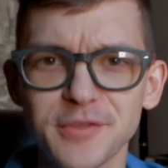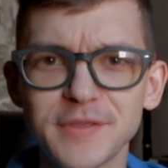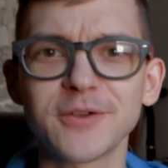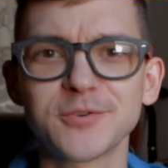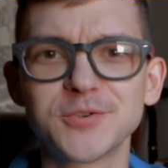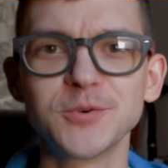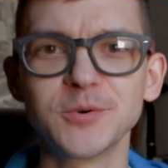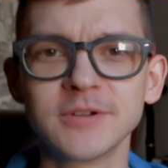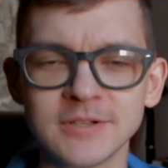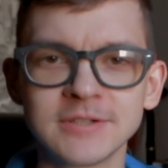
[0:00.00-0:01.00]
A thing or
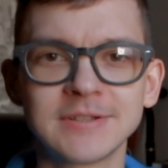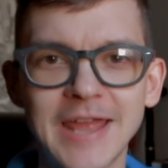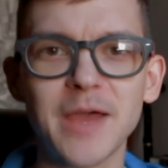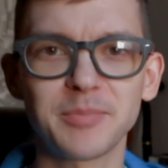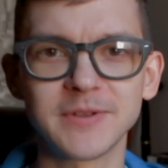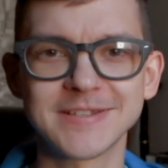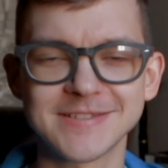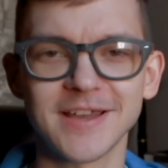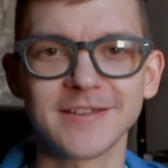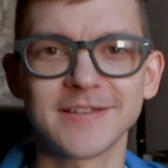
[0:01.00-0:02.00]
two happened
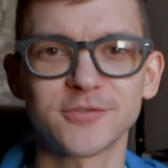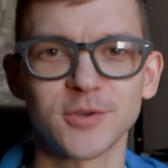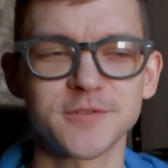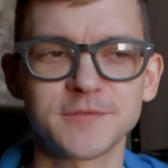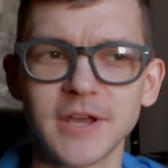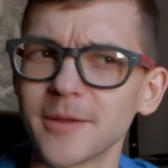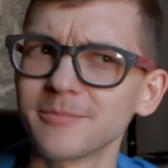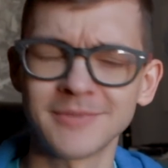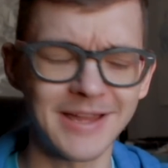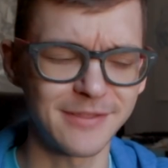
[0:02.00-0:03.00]
inside that stretch of
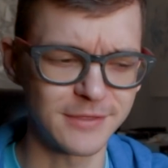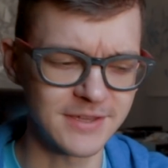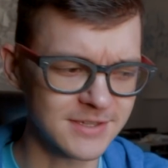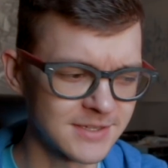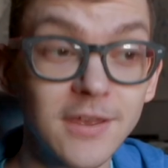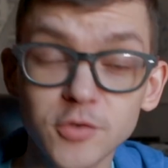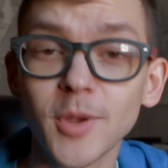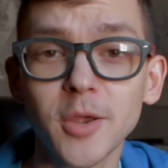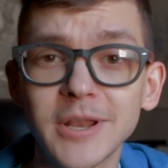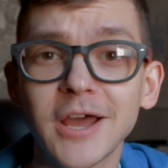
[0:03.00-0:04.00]
time, I think. As you
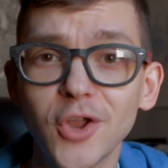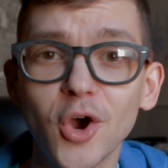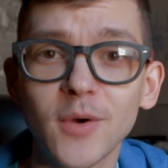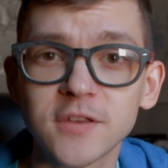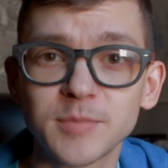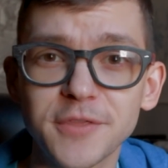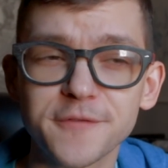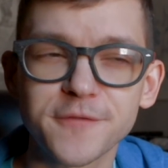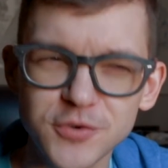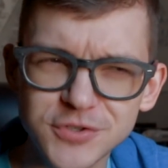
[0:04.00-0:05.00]
may or may not know, I spent the
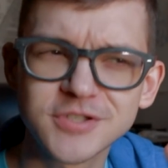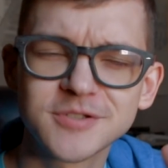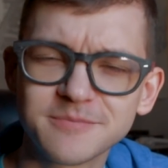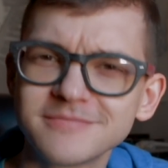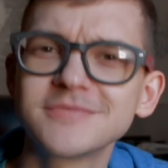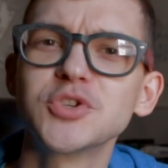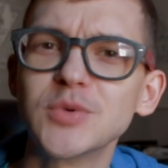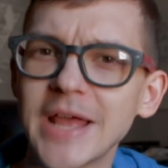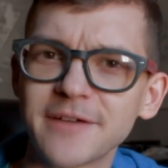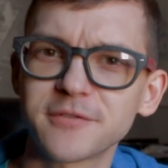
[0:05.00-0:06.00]
first
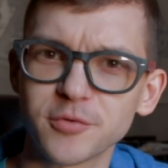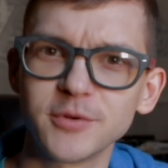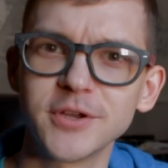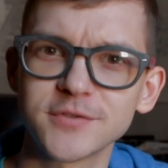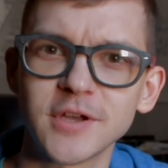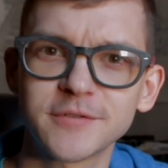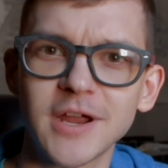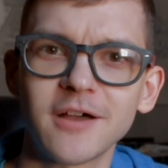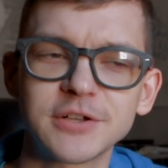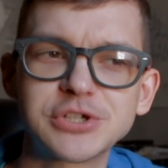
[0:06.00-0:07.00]
2.5 to 3 years out of
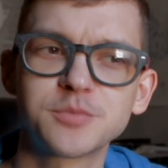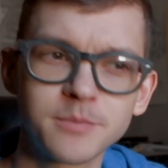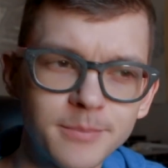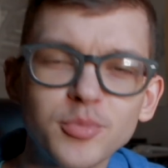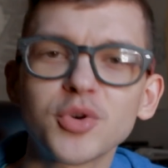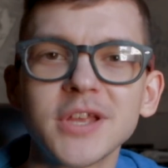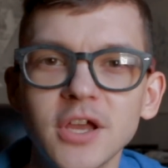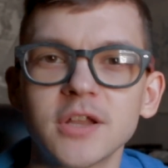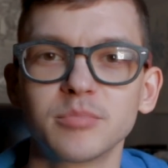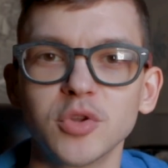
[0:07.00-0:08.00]
college pretty
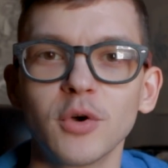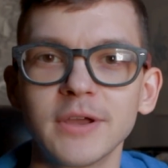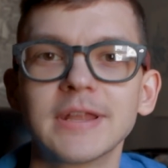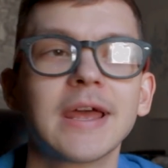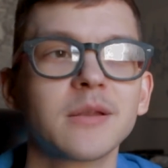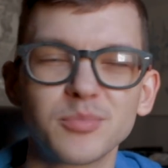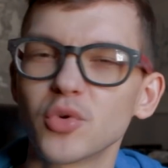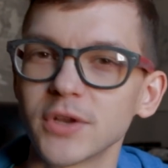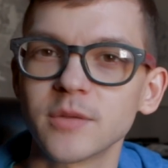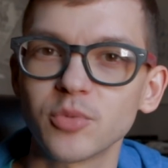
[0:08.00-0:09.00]
unemployed and
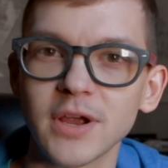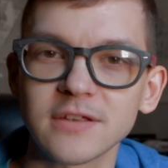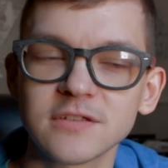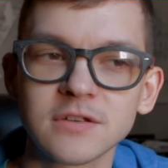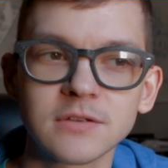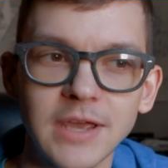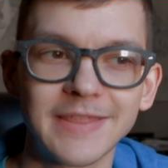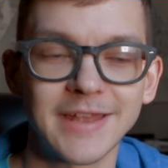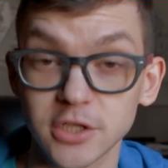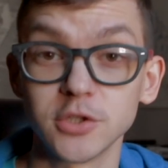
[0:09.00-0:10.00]
pretty depressed.
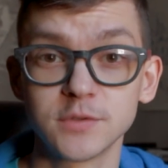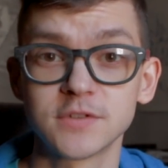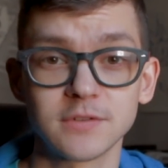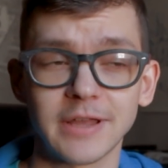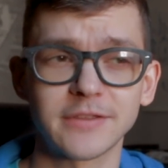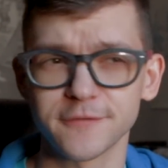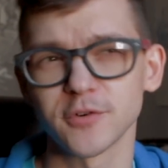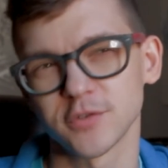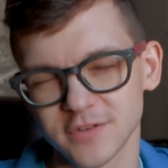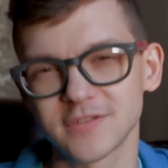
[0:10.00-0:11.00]
And that includes, like, the
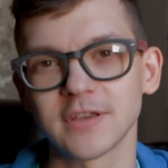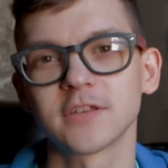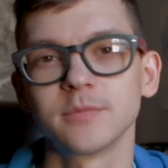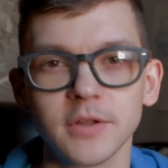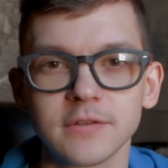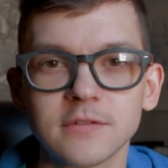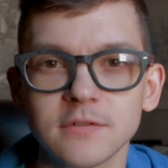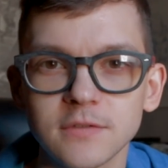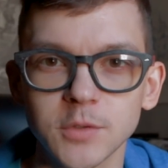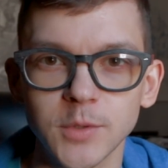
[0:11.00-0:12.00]
first 6
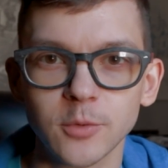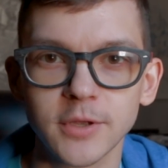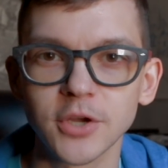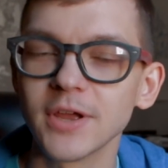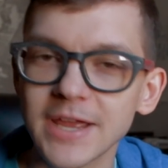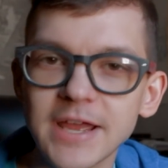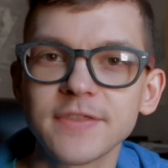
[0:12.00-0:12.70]
months that we were here.